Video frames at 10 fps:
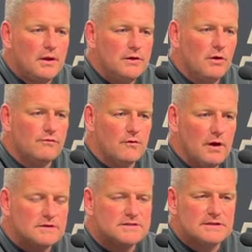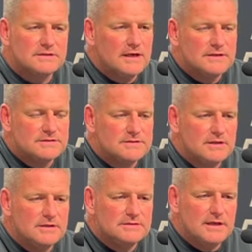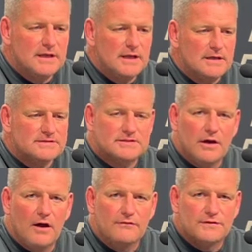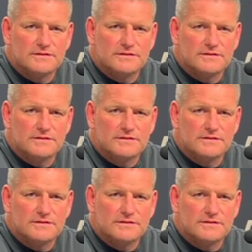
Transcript: you know, for us, it, it's it's it, it's tough.